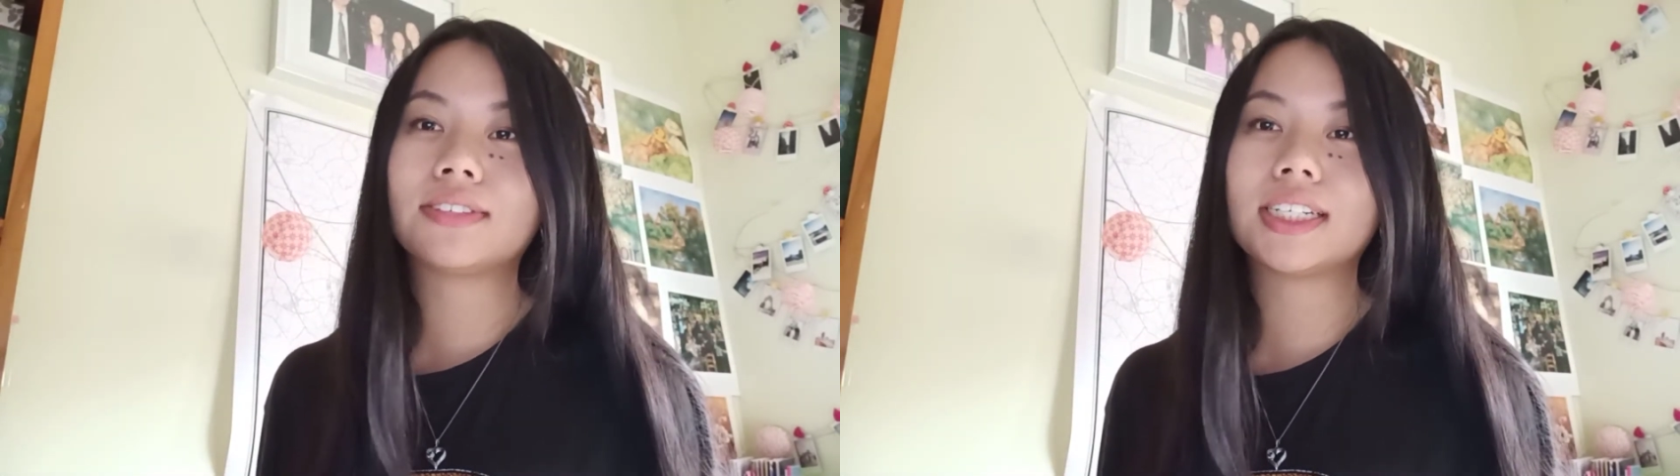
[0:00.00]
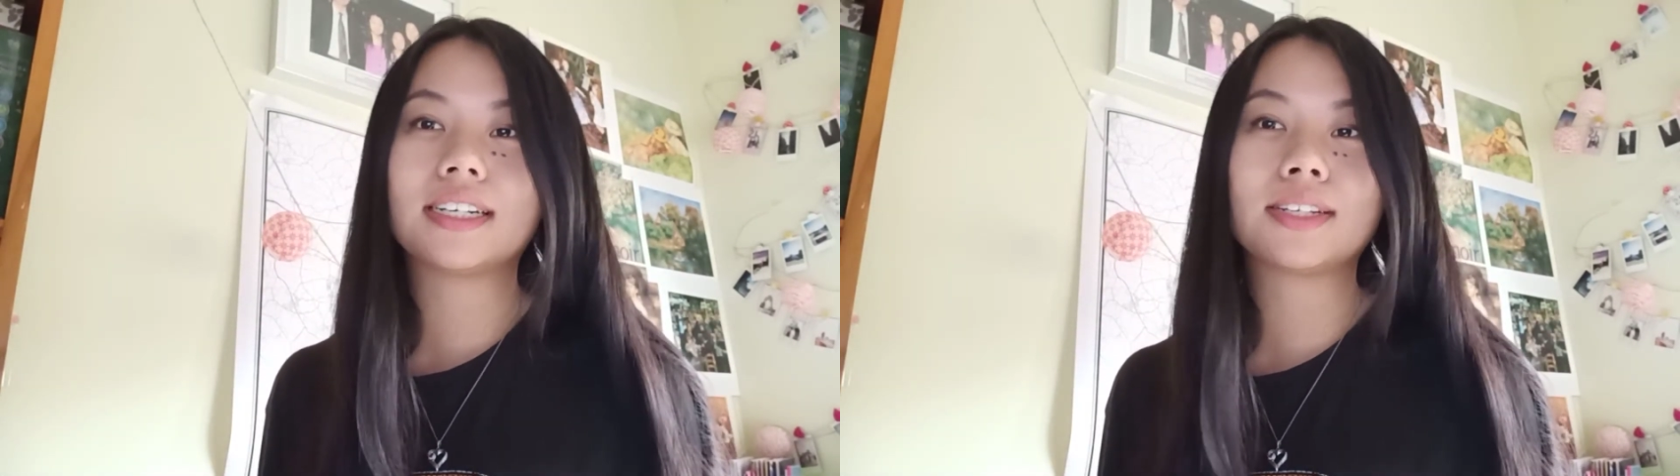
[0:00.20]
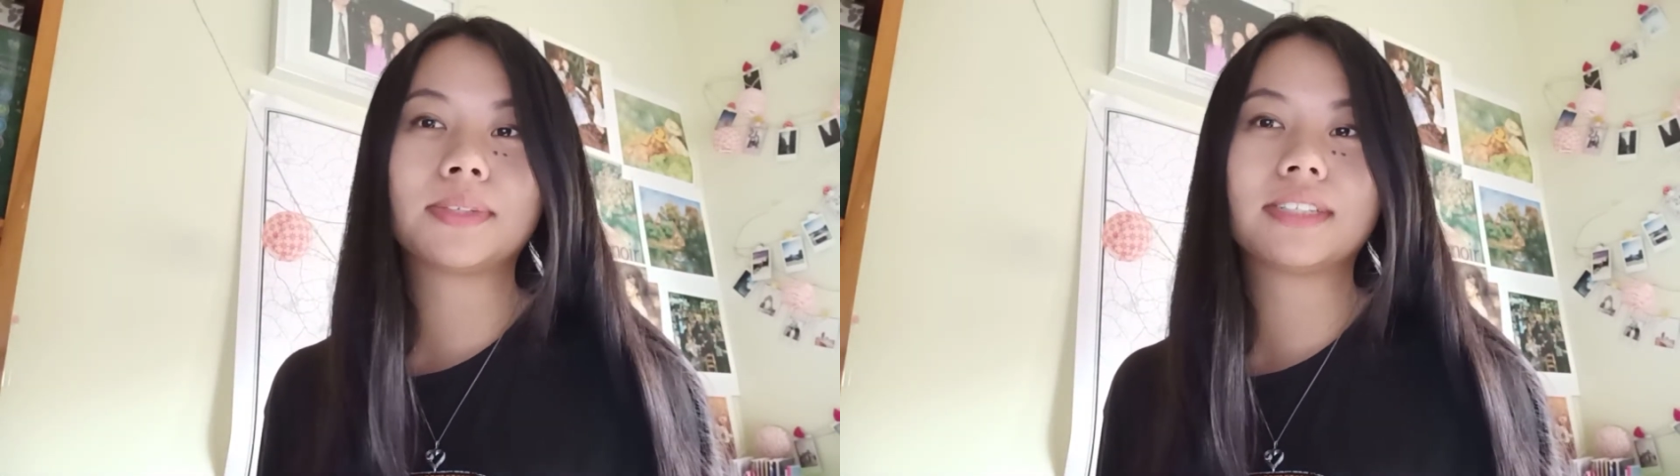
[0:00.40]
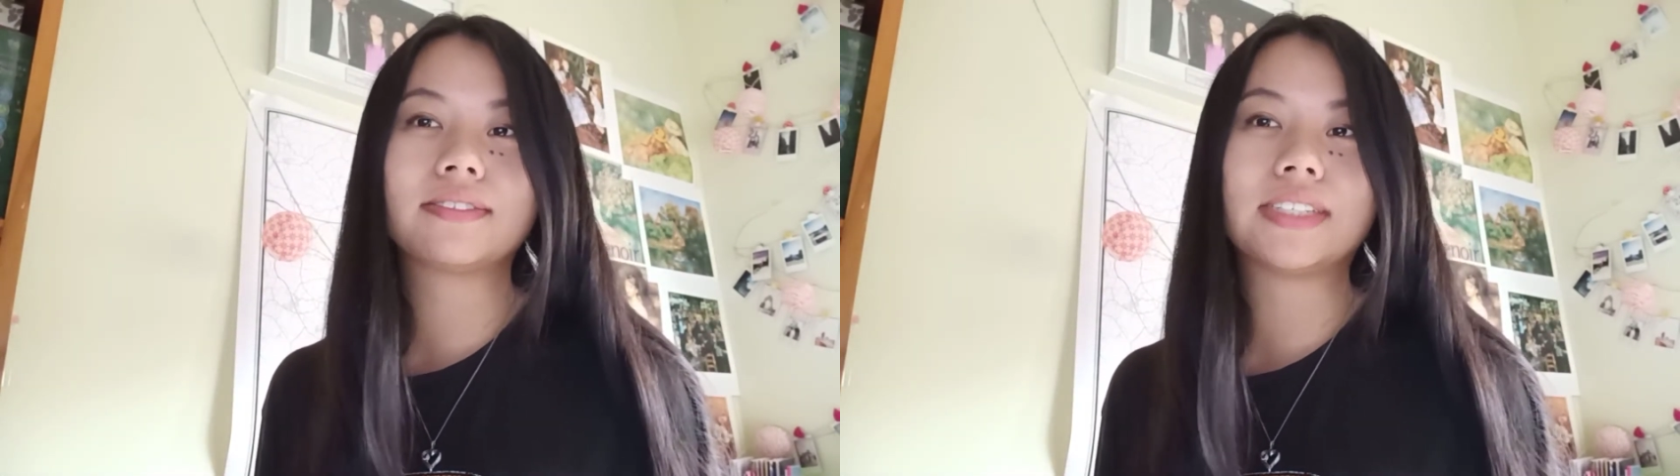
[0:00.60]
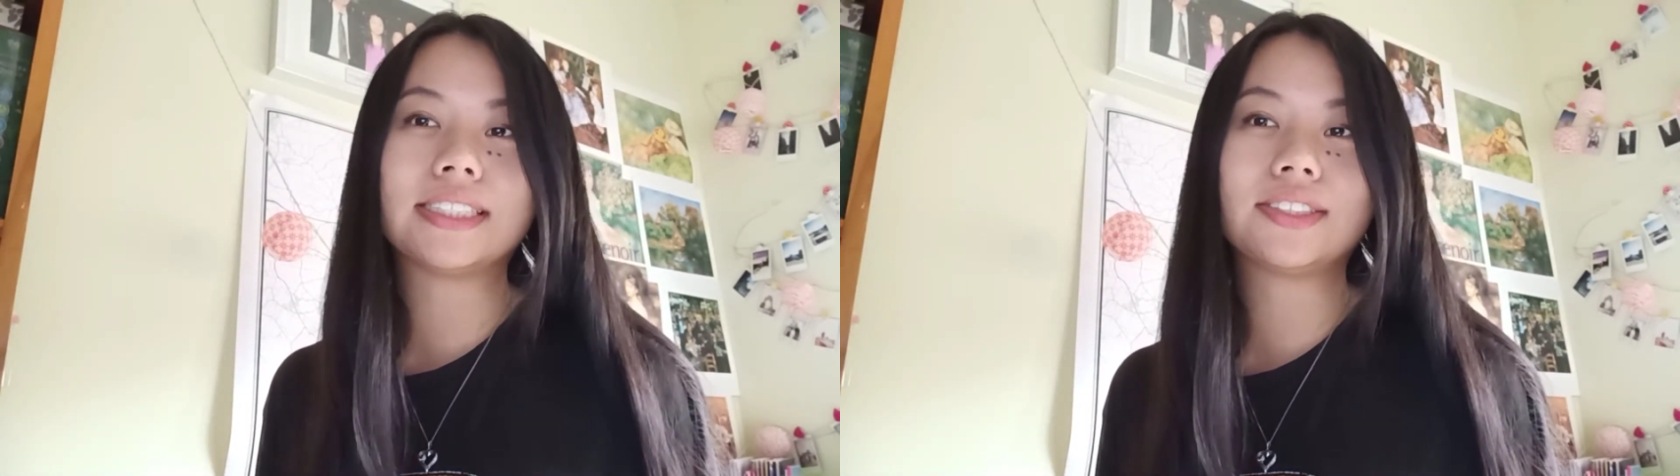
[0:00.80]
Another World
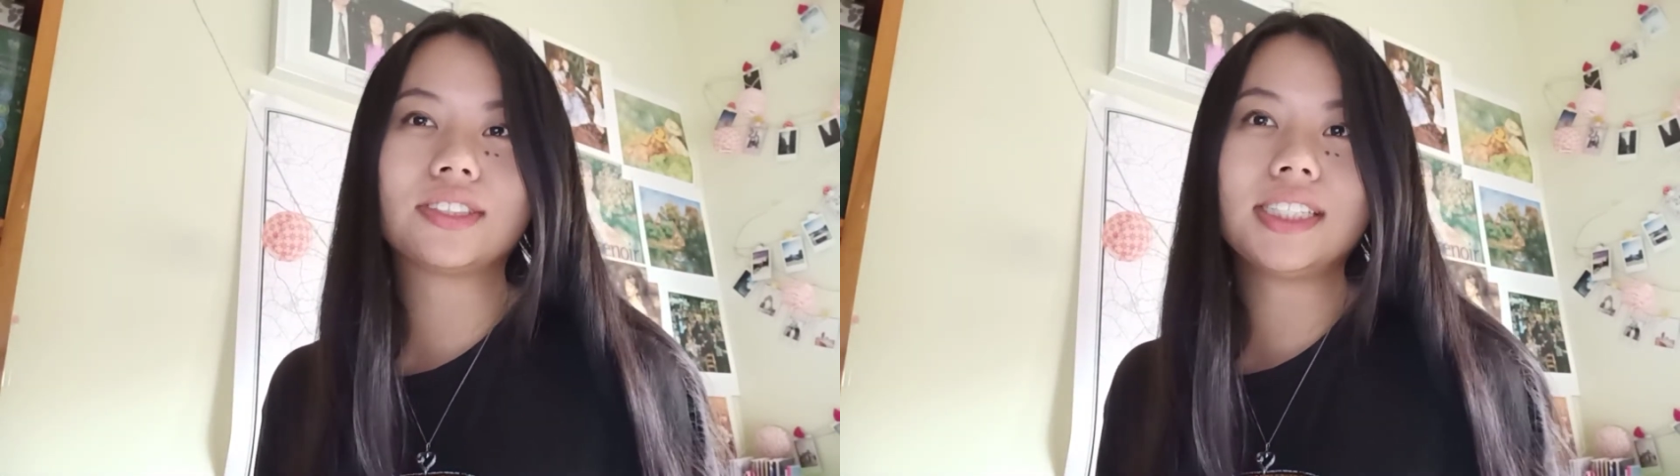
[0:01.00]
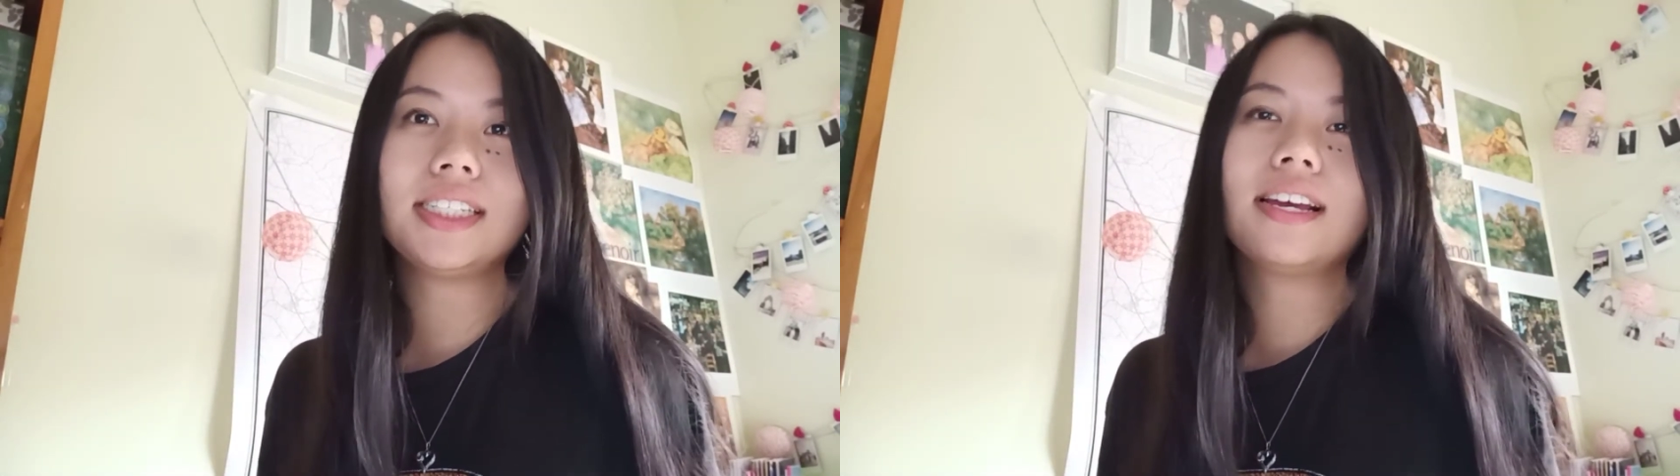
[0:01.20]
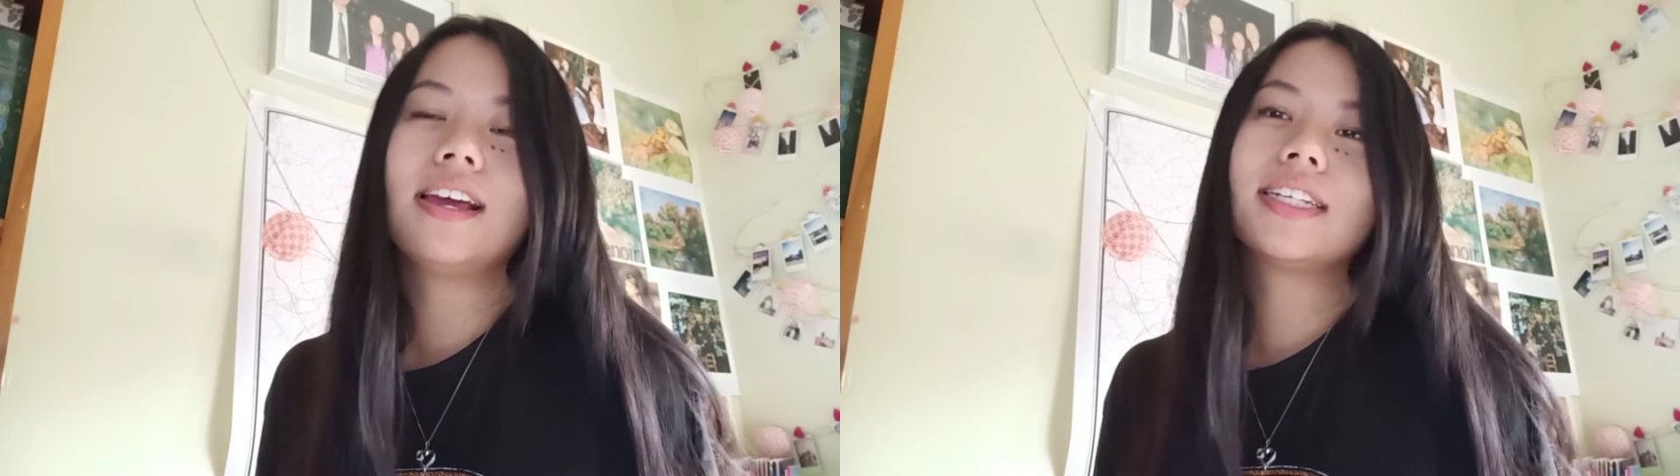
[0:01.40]
of History.